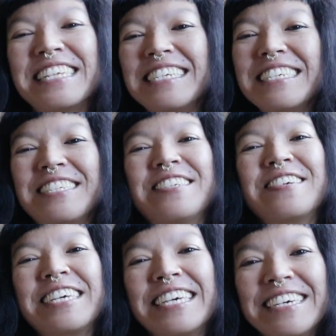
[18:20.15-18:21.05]
That is
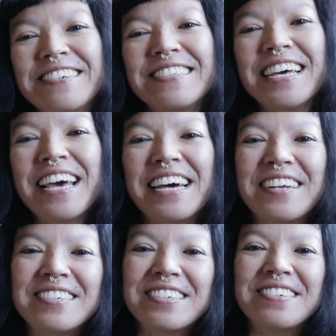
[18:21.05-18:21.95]
so cute.
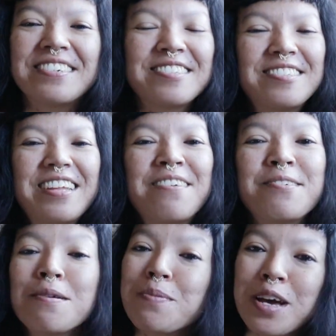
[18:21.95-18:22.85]
And also
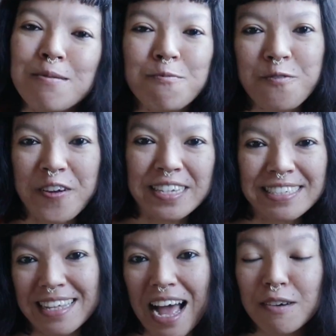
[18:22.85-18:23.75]
everyone become
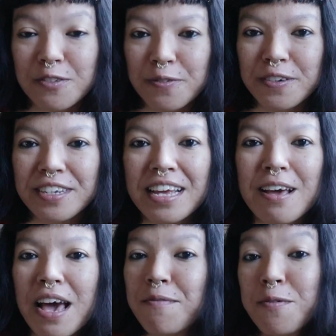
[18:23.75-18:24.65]
friends afterward.
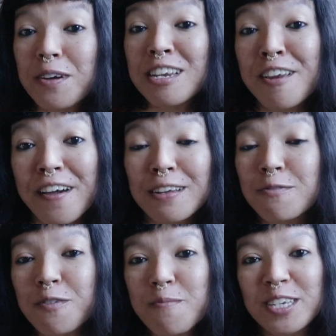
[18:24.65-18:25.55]
Everyone
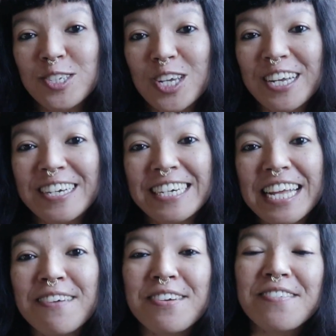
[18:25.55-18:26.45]
learn from each other,
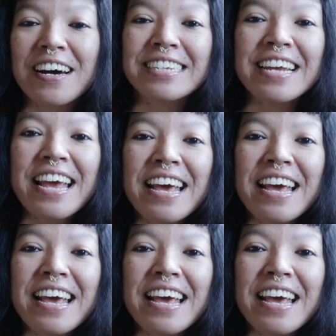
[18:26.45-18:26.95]
and everyone